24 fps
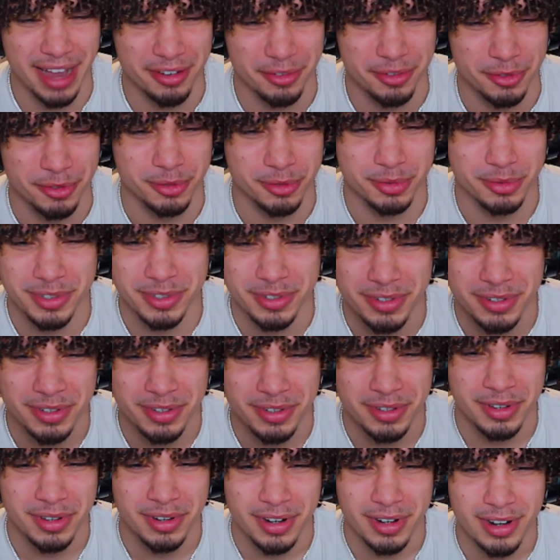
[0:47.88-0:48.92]
rooms.
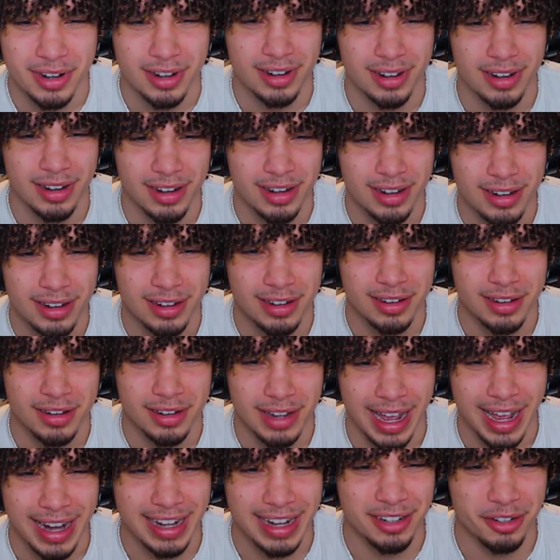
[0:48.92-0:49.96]

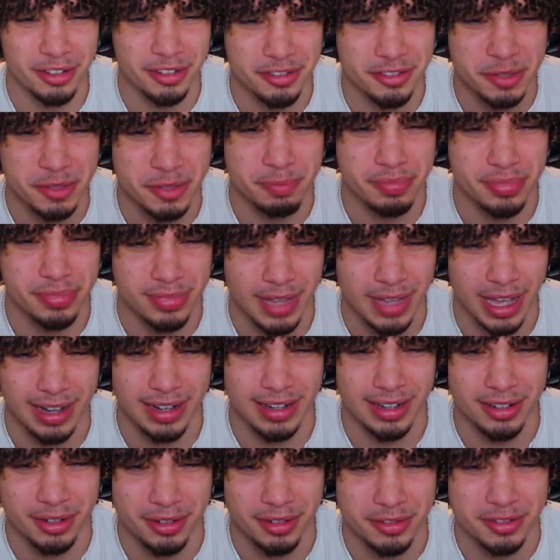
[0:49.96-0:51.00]
I didn't know there was I
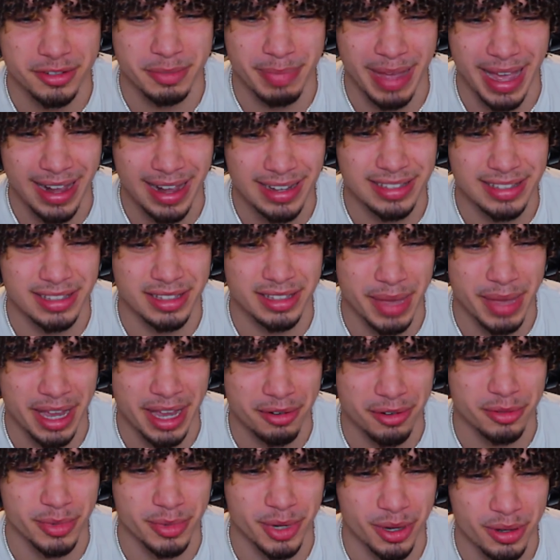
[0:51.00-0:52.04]
didn't know there was baddies in the back
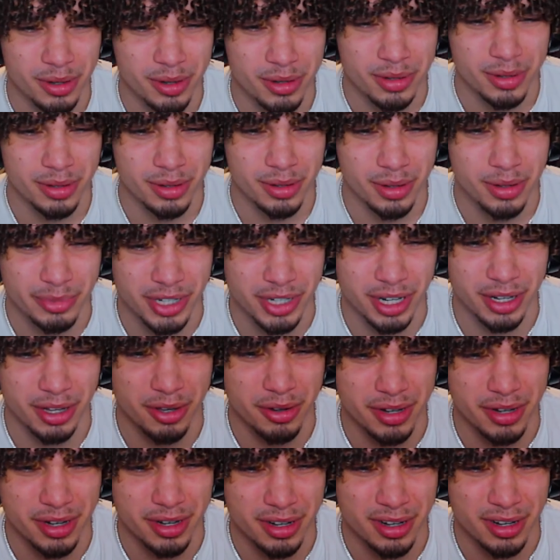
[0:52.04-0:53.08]
room though. I'm trying to
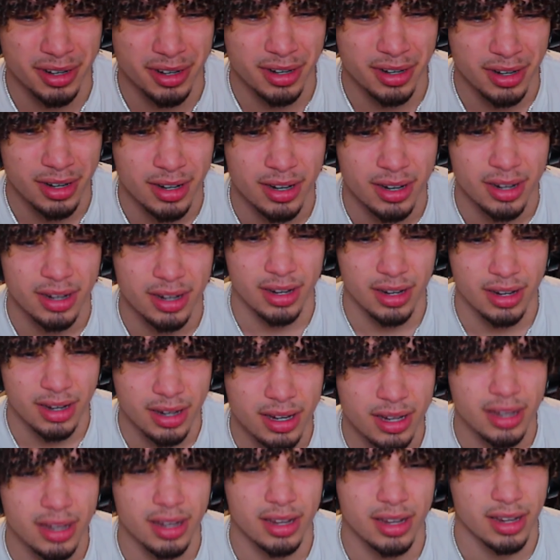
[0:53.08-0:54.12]
go there. Bitch
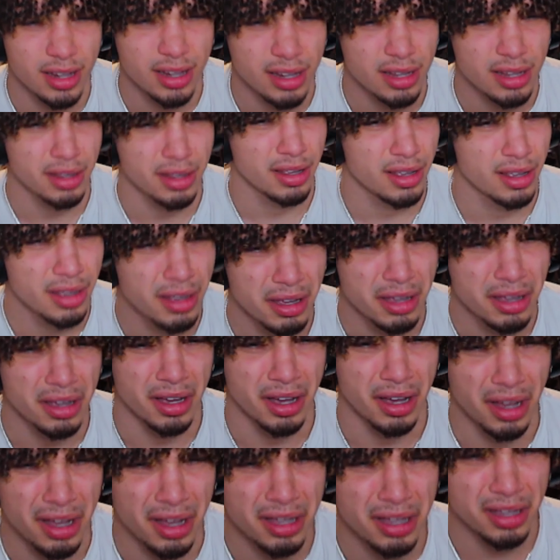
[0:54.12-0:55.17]
trying to chase whoa.
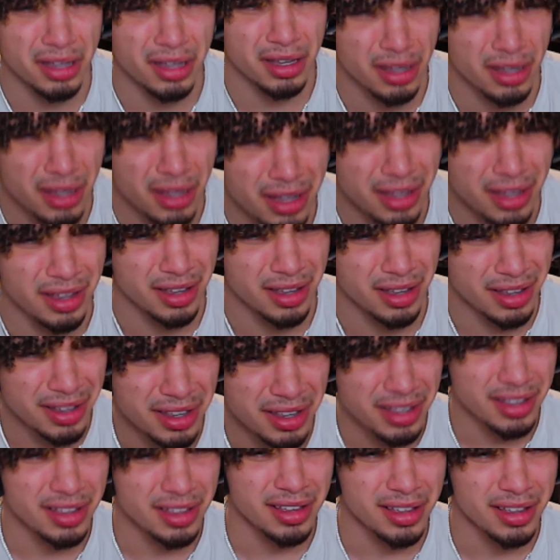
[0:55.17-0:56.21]
Huh? I ain't never flake
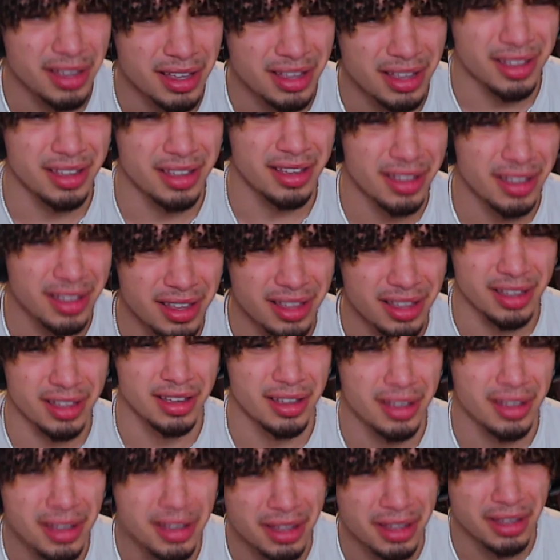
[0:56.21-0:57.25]
whoa. Tell
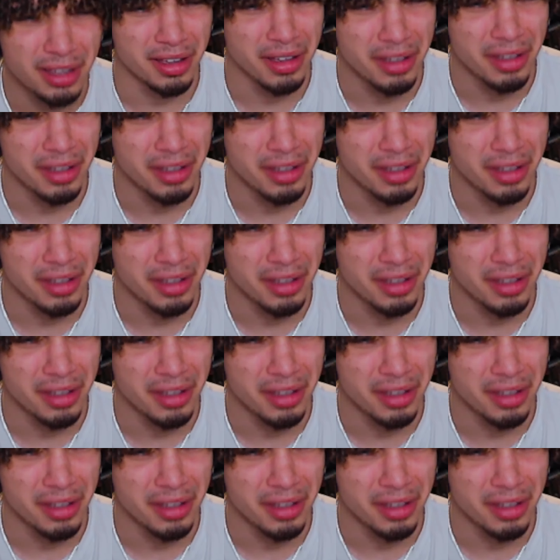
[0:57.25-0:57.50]
me where to take